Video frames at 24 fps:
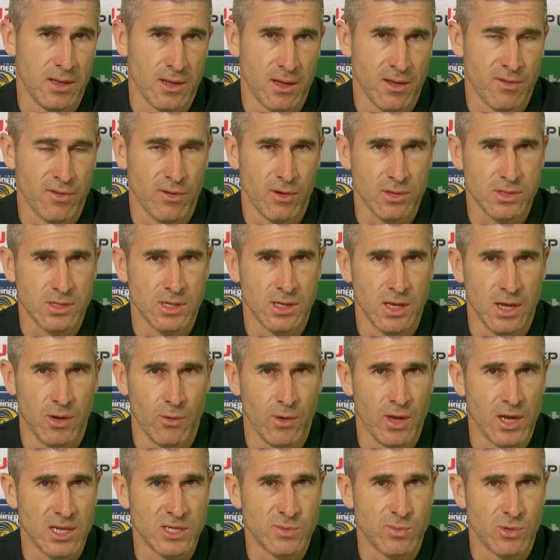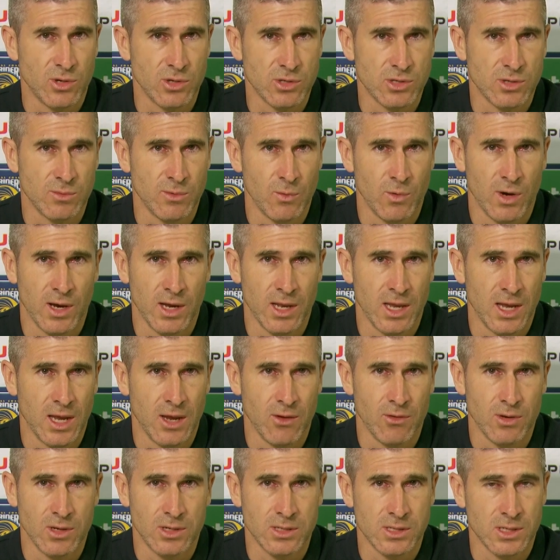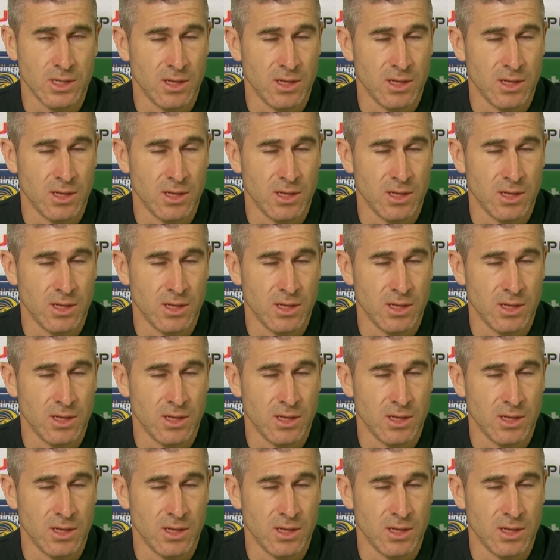And I thought today we exposed them in wide areas.